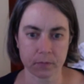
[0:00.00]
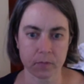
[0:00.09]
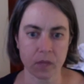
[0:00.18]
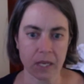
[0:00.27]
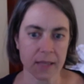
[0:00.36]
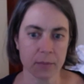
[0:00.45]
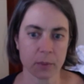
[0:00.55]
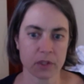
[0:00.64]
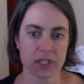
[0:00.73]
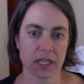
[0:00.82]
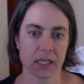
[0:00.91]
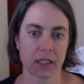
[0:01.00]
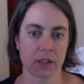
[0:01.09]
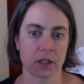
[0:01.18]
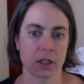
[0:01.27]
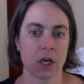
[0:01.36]
In
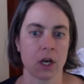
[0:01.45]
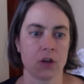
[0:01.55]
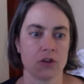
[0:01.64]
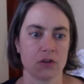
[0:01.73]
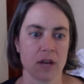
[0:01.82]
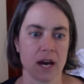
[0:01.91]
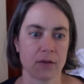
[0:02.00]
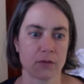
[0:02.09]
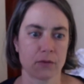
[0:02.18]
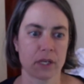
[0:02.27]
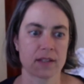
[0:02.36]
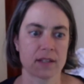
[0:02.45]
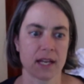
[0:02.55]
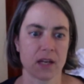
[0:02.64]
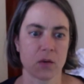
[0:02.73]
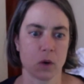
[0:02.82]
particular, do not
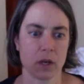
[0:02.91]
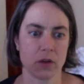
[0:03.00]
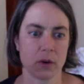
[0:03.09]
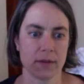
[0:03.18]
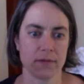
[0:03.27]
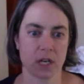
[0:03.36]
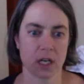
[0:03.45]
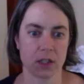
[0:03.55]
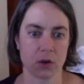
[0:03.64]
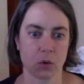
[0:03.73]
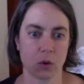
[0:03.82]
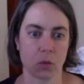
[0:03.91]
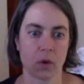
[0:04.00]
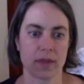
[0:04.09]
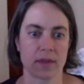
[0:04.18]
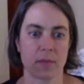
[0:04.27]
restate what you have done or
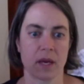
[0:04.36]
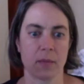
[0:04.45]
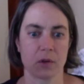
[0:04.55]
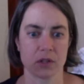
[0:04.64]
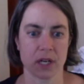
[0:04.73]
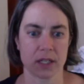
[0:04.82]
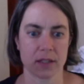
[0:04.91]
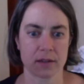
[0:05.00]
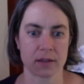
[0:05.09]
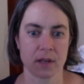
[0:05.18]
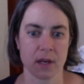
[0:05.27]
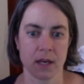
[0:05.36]
what the paper does.